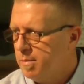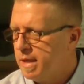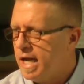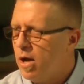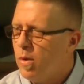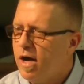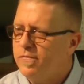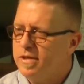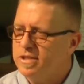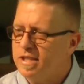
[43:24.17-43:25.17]
But how
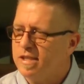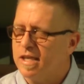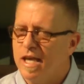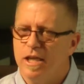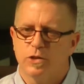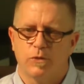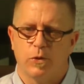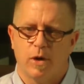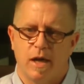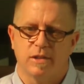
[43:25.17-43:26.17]
often is it the case
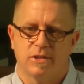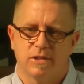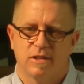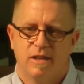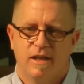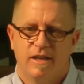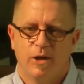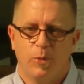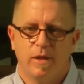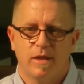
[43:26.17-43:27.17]
for us
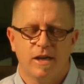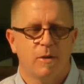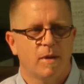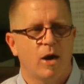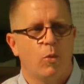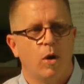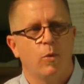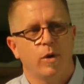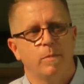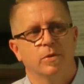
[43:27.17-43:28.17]
that we think about
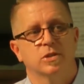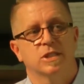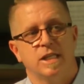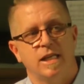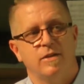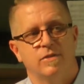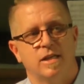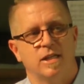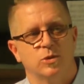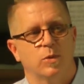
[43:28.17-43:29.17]
what we perceive
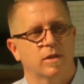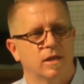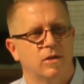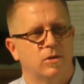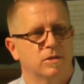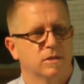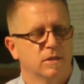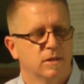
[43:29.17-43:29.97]
that He's withheld?